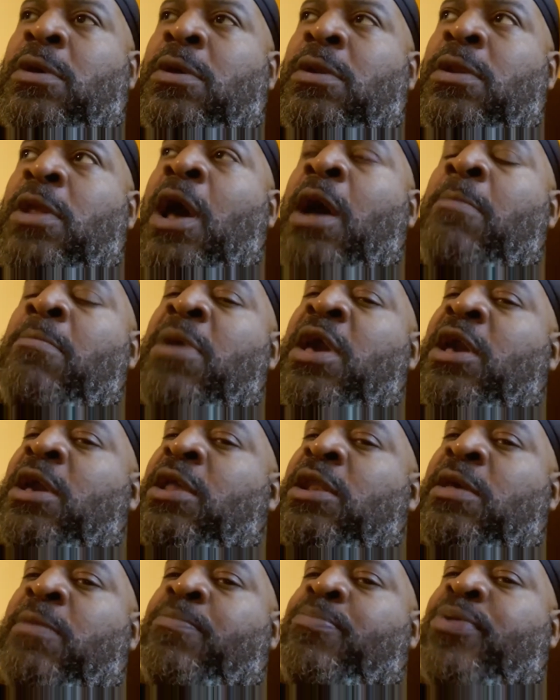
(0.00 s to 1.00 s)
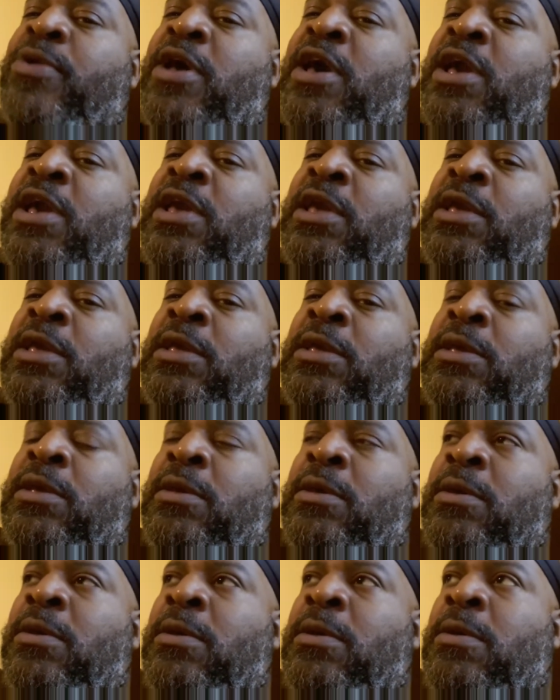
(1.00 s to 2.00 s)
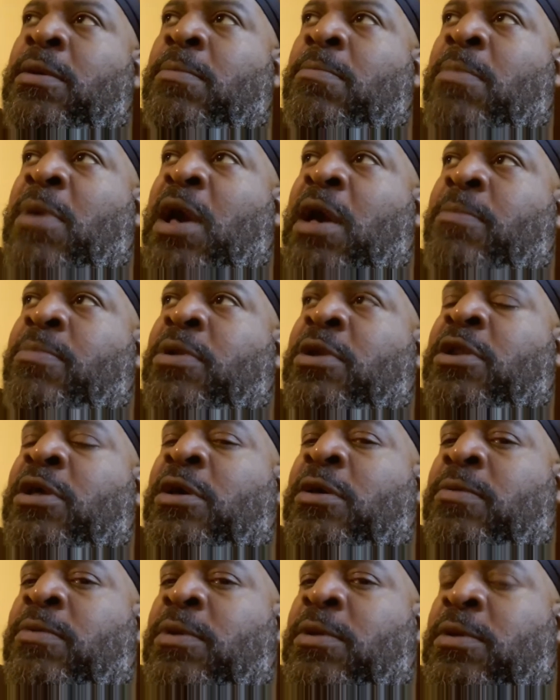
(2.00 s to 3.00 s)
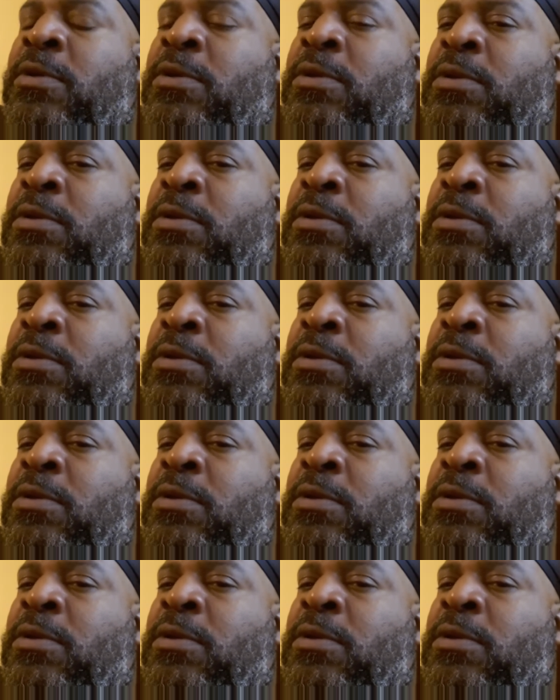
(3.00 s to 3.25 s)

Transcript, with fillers: Now making it plain my beloved.